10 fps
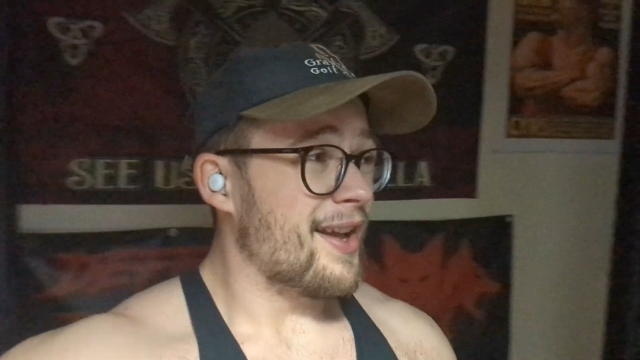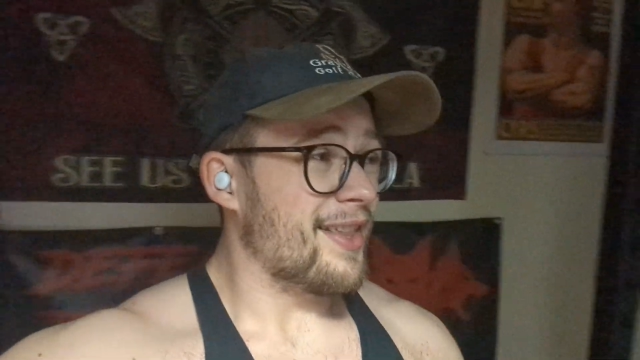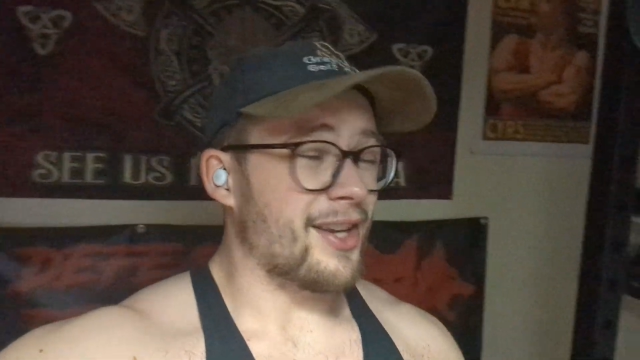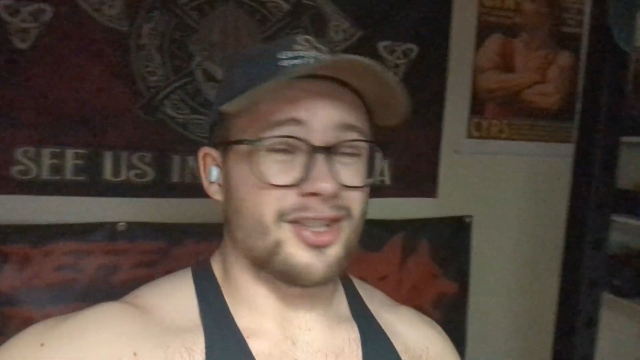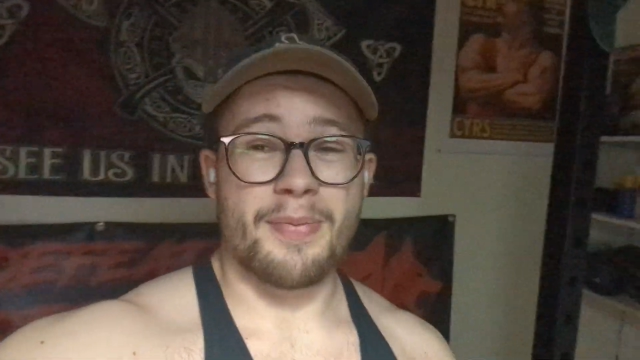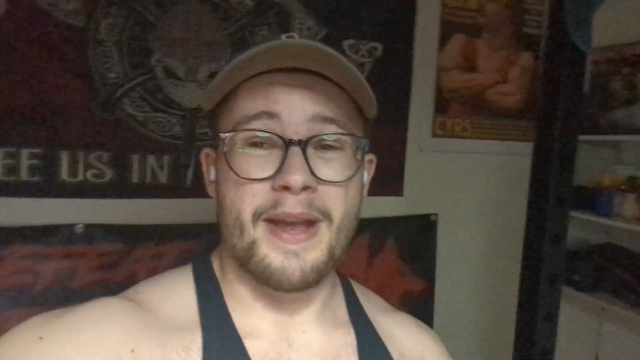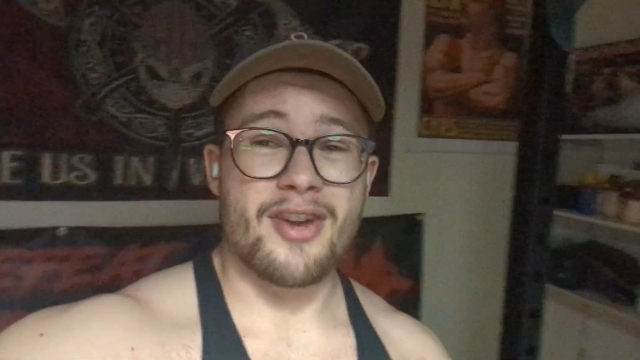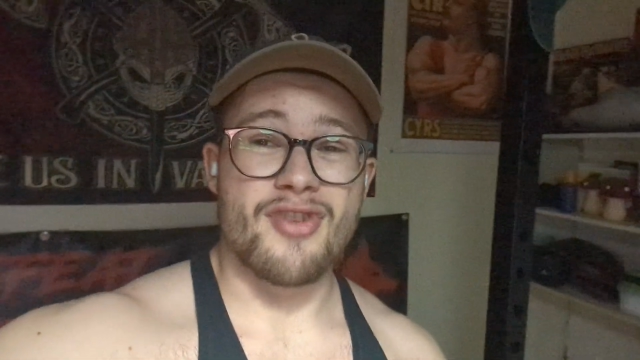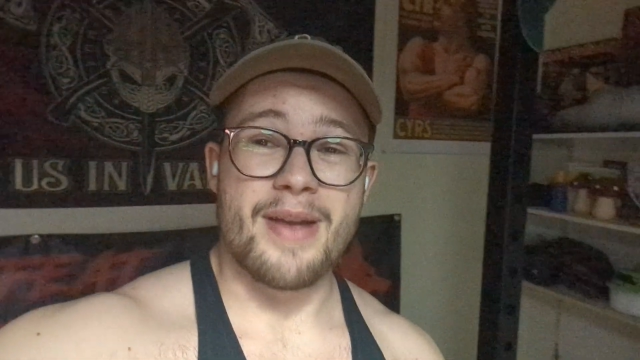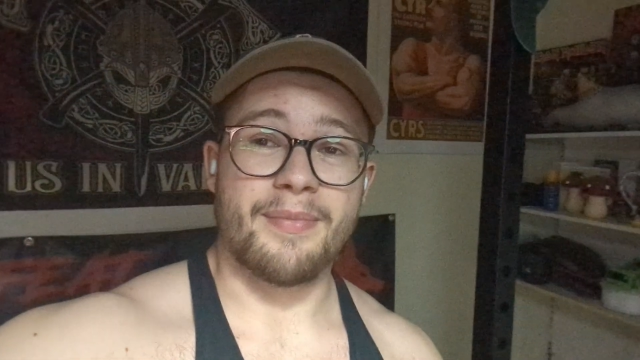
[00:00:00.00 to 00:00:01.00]
They're just a bit
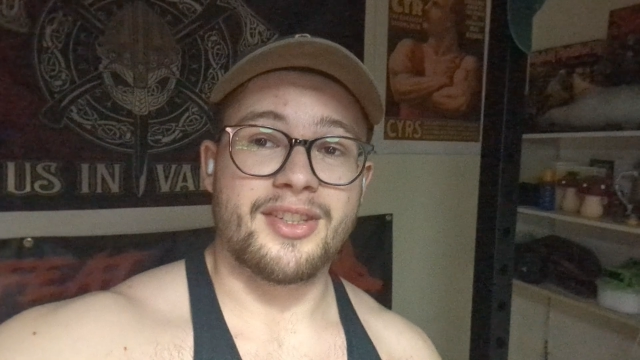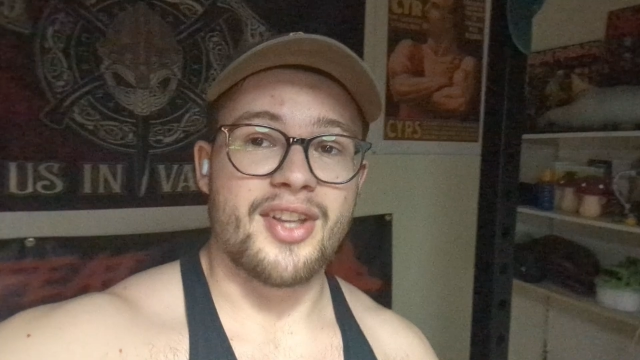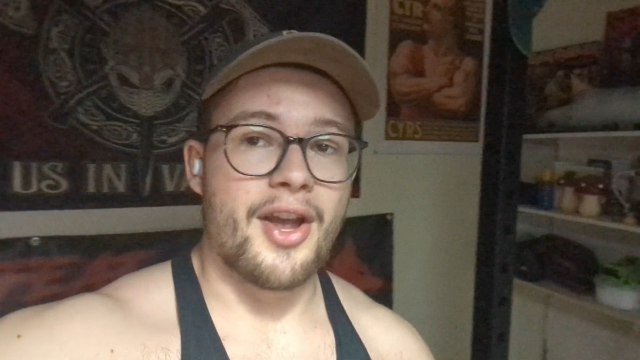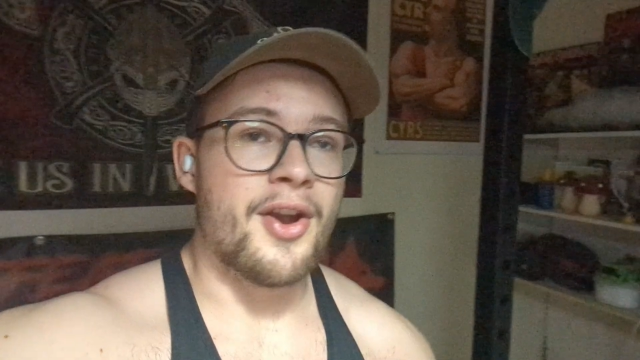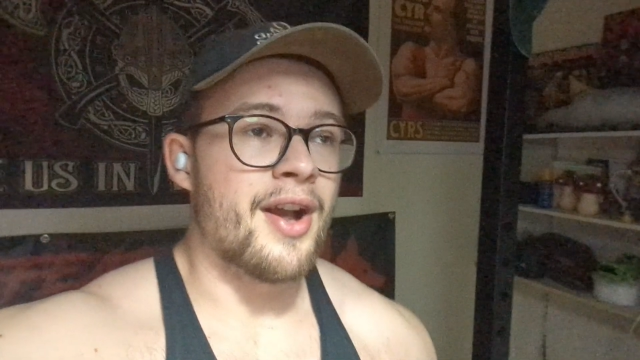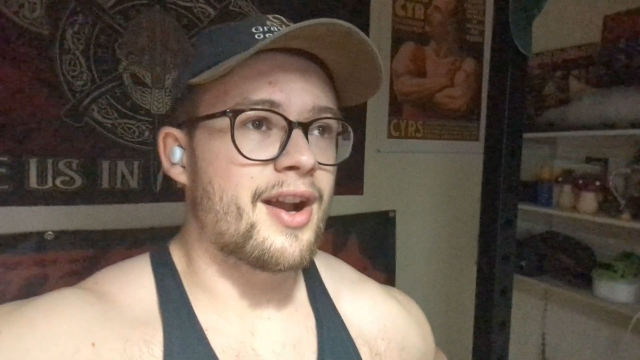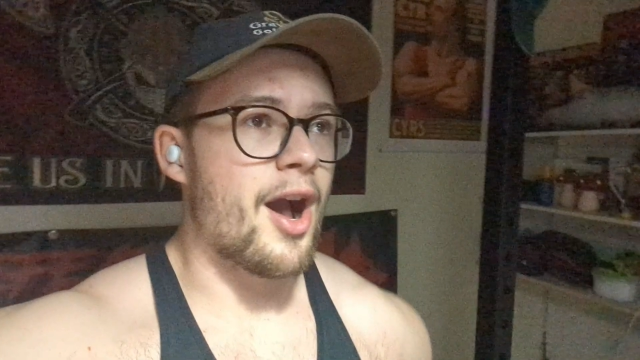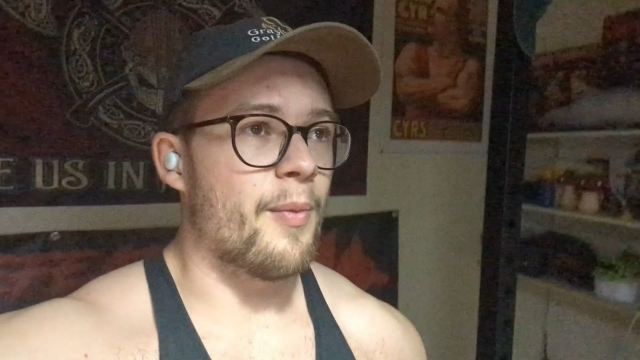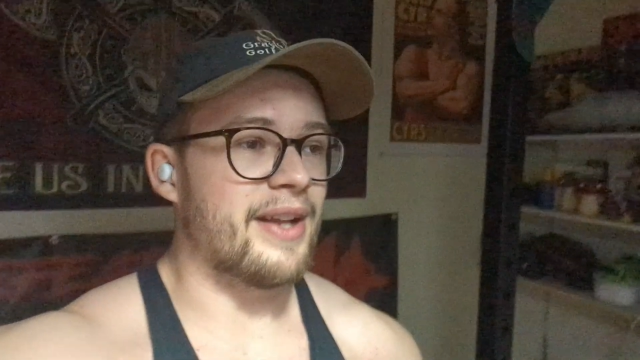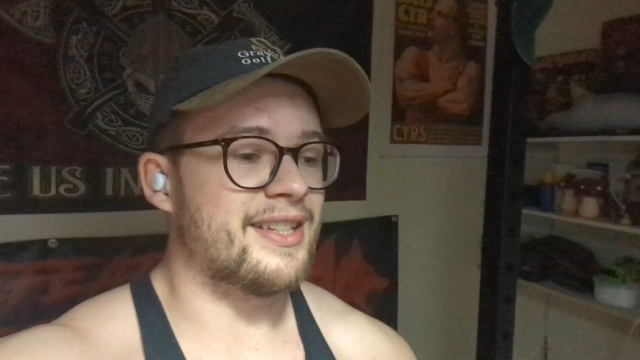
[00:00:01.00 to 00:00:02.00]
grim, so
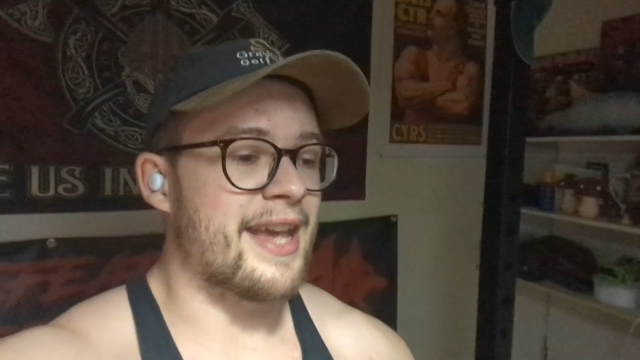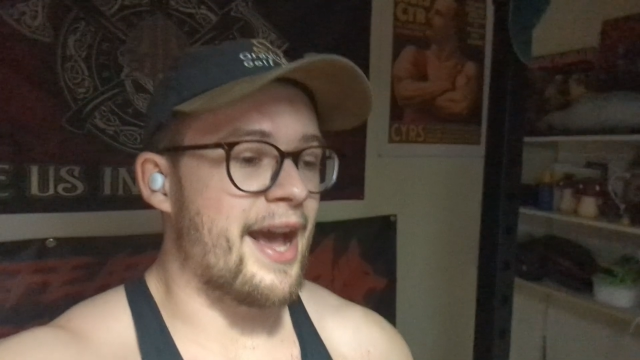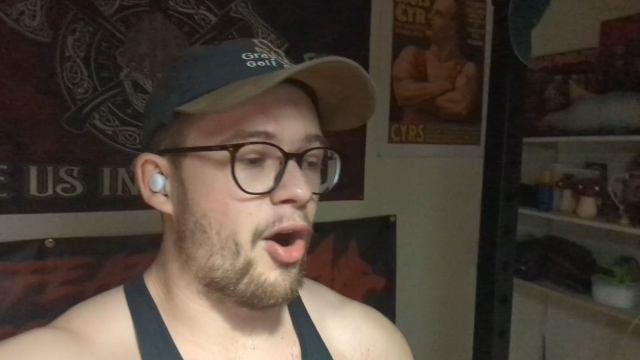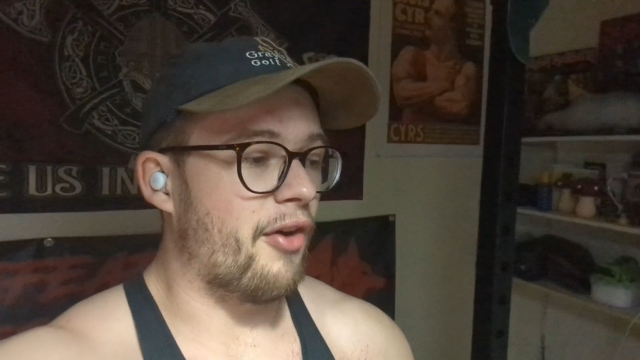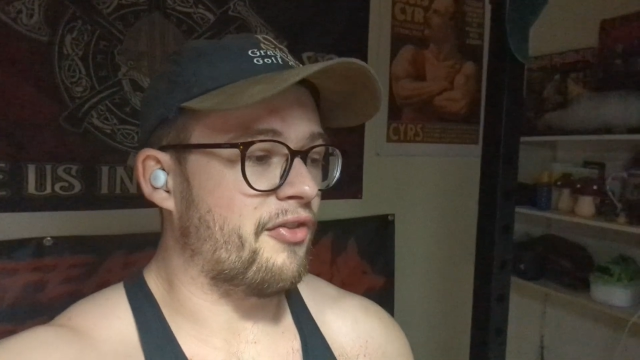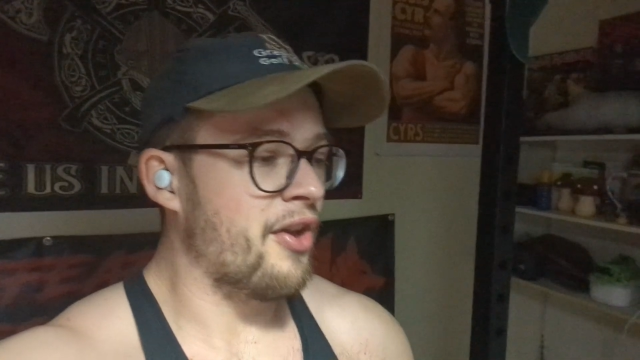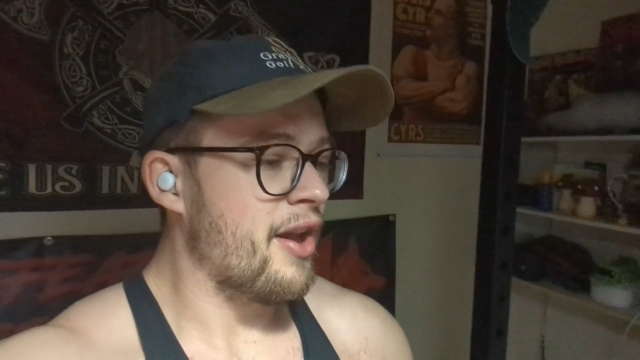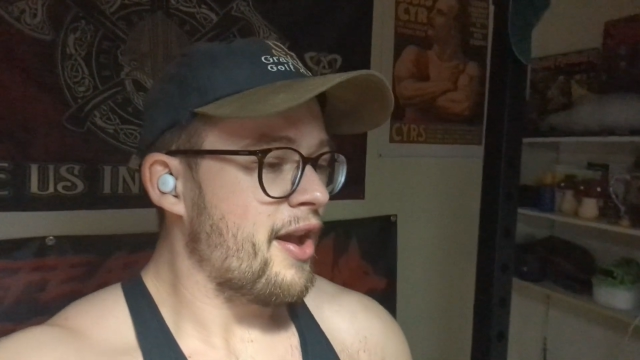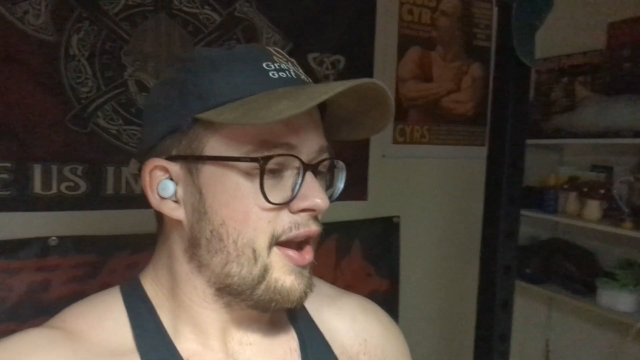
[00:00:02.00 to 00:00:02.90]
can't wait to get off